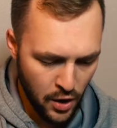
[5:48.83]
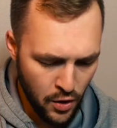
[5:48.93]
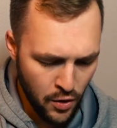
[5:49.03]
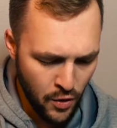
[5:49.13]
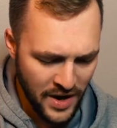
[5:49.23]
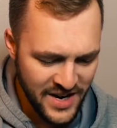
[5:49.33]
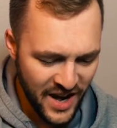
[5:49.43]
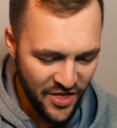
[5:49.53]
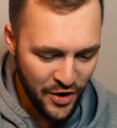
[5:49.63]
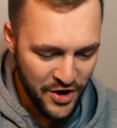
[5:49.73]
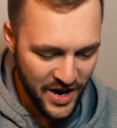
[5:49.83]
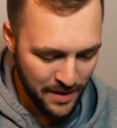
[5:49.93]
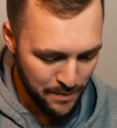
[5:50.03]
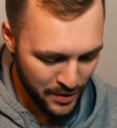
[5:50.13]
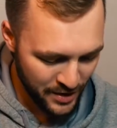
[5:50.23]
Oh, another
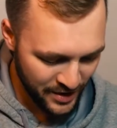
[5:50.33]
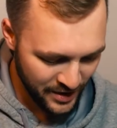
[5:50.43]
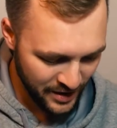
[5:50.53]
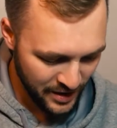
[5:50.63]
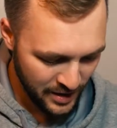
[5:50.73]
numbered.